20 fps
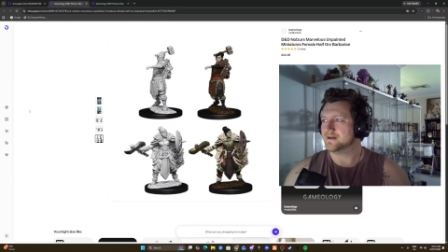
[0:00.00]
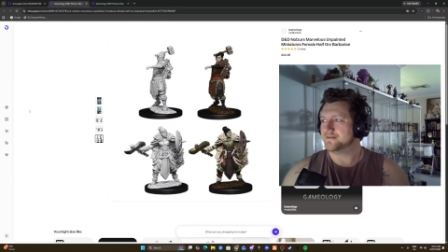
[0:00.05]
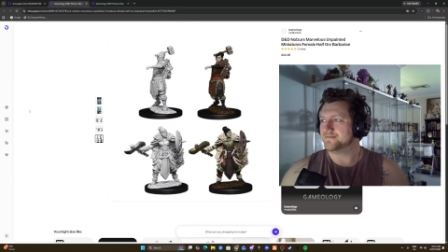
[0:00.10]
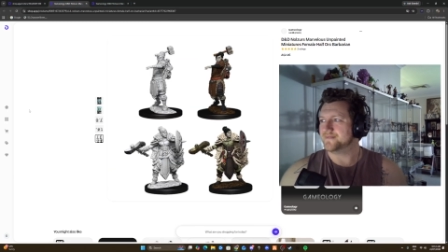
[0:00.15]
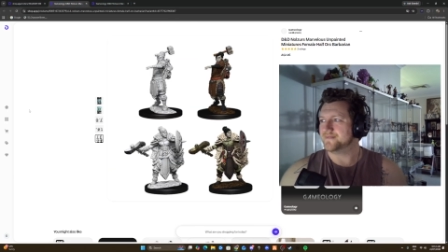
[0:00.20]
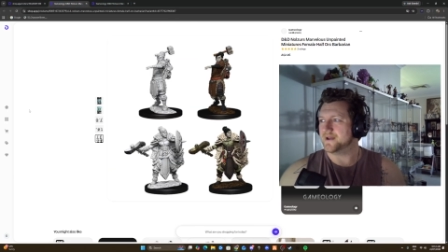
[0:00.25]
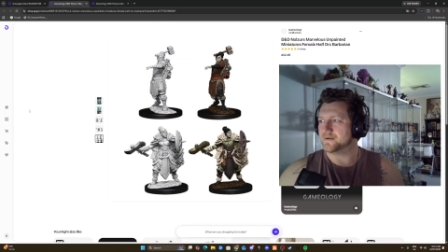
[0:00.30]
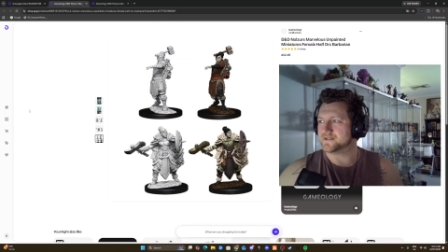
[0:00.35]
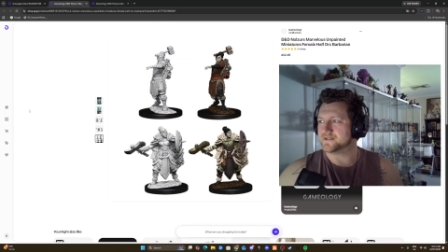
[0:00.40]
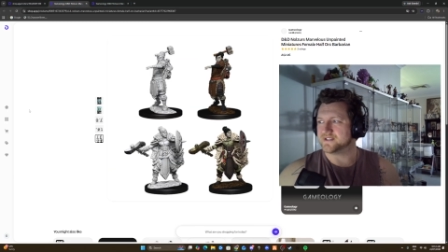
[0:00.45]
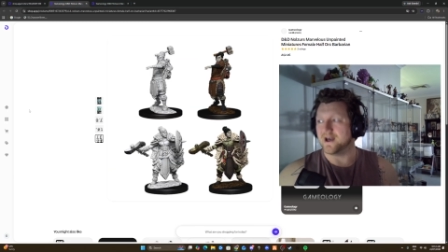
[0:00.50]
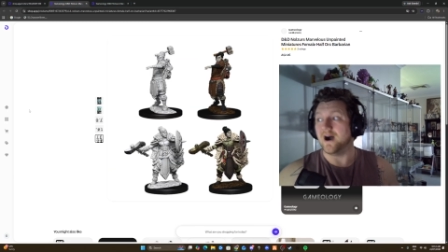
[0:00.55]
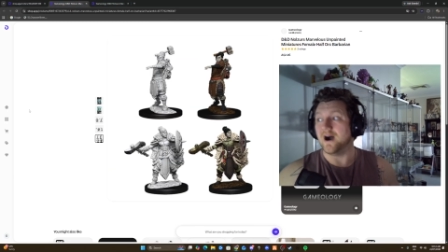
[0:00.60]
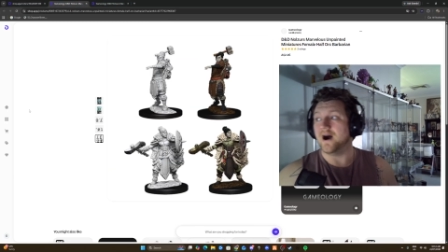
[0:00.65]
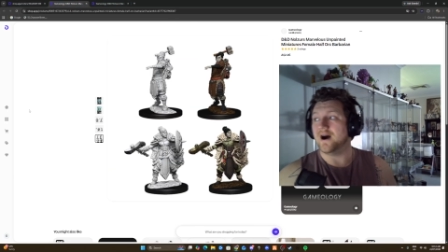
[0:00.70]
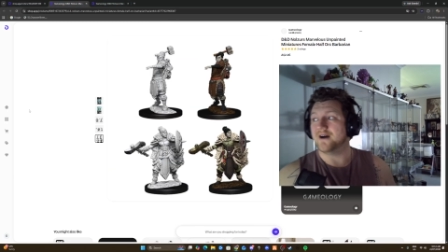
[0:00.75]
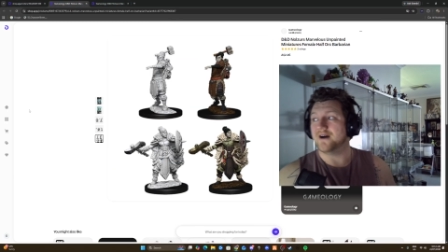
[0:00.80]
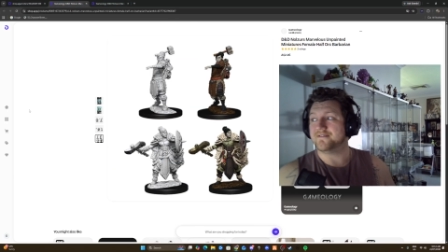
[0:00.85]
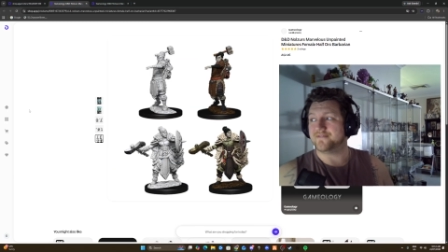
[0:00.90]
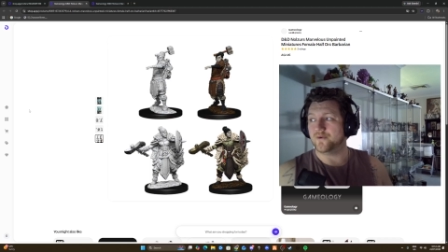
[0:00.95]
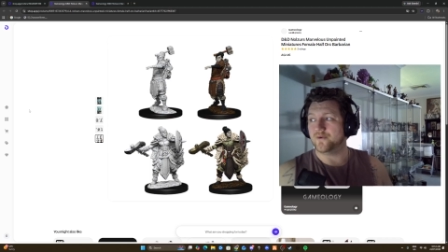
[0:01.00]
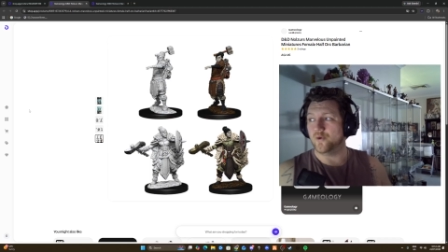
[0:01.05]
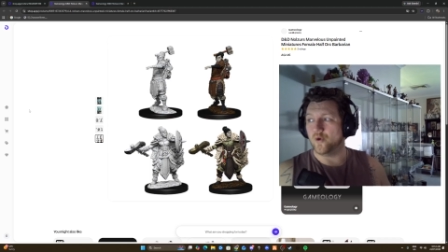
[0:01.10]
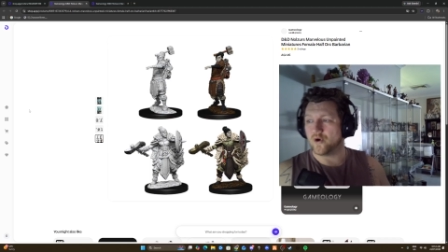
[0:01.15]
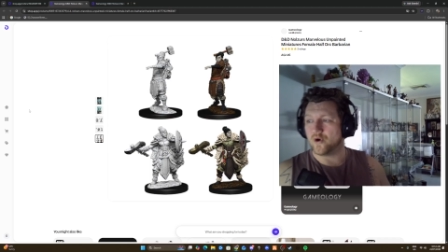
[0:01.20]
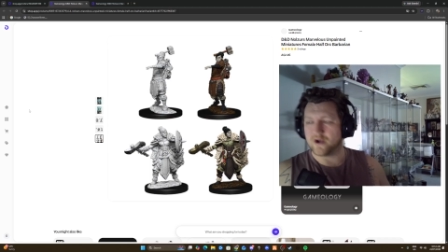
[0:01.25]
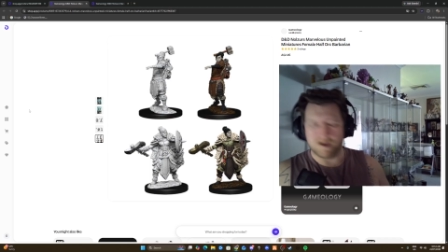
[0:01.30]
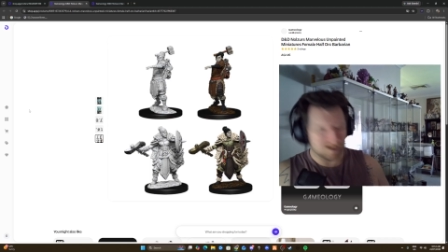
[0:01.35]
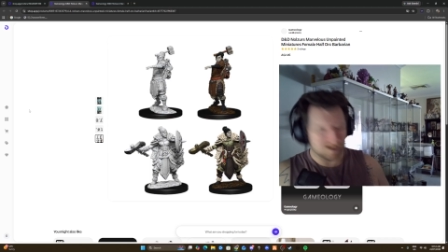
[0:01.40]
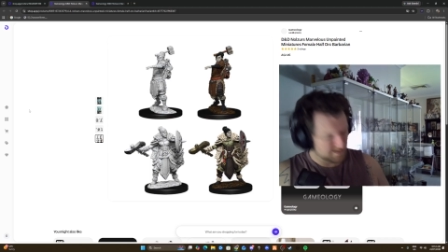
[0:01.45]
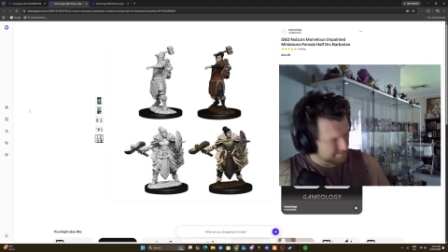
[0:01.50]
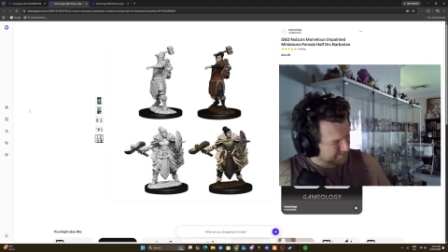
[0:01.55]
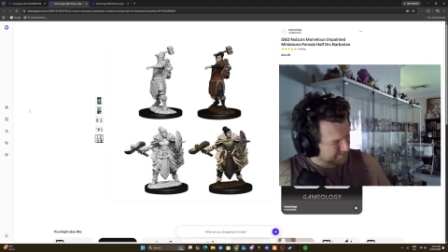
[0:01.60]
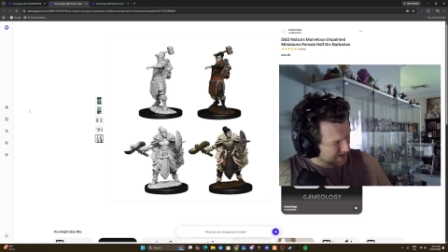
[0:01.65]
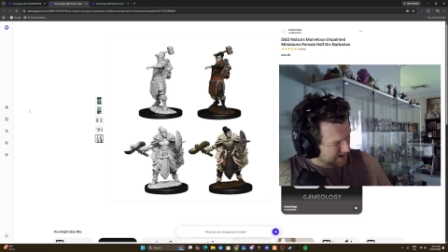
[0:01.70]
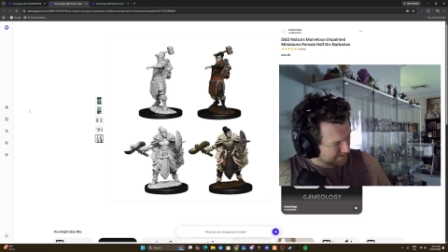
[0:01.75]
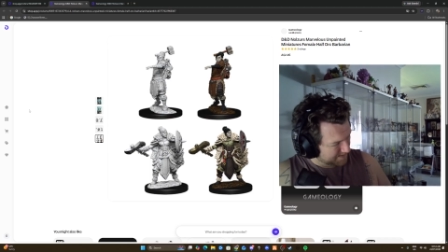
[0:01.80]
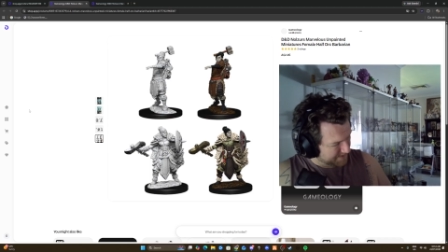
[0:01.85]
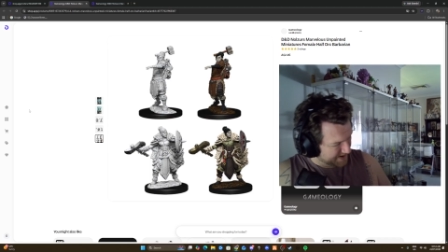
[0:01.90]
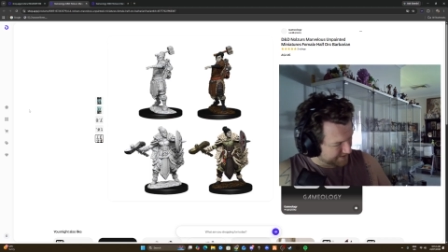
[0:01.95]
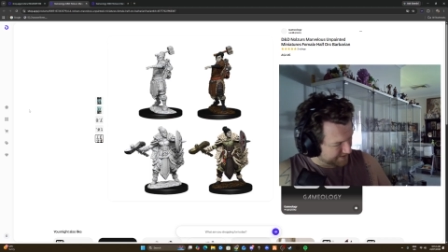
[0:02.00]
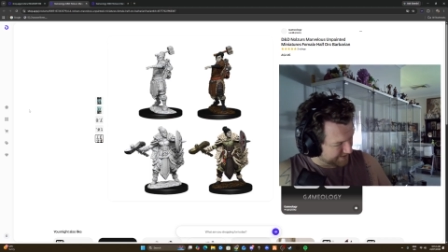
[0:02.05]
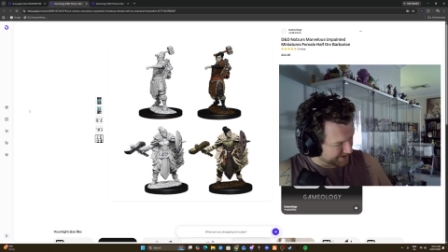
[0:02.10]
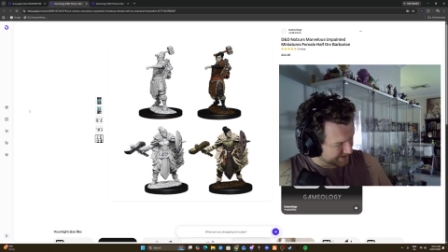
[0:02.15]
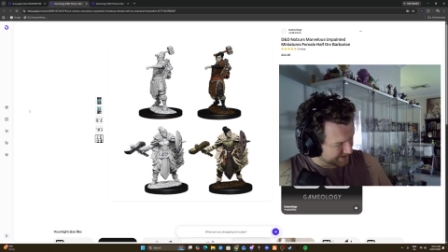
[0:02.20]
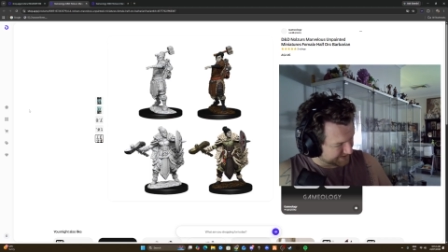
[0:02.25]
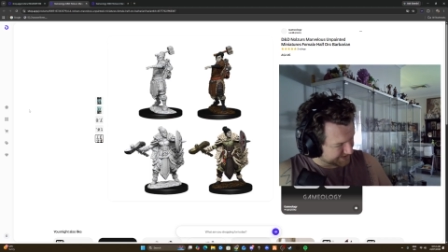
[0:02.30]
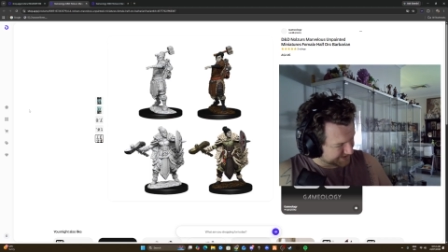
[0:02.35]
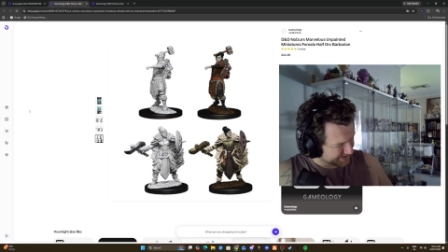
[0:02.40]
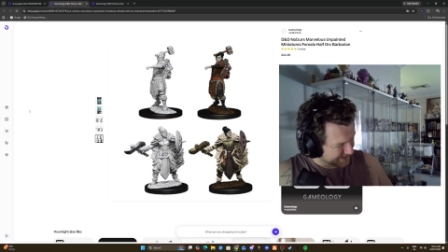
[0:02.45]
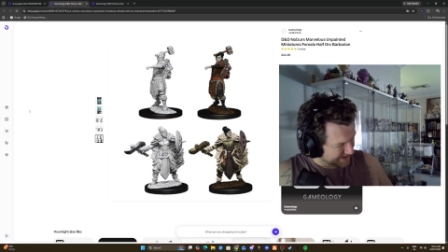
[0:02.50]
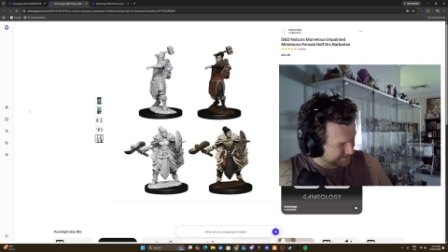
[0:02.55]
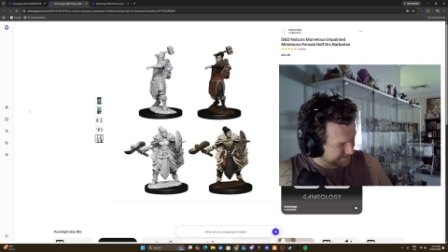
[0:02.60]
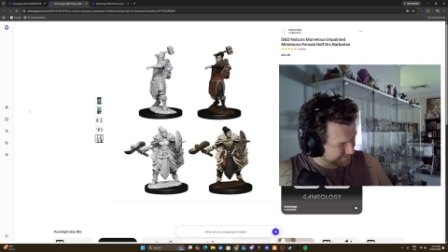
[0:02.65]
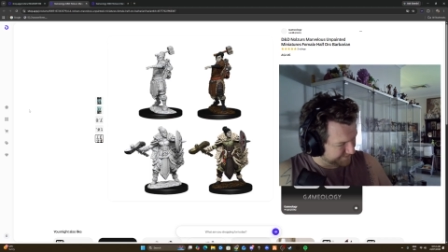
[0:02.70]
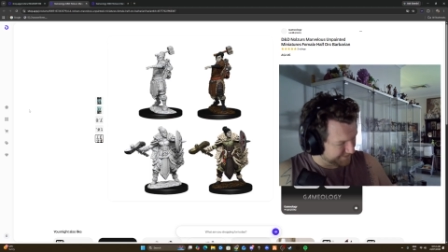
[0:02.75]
That was the half orc barbarian set.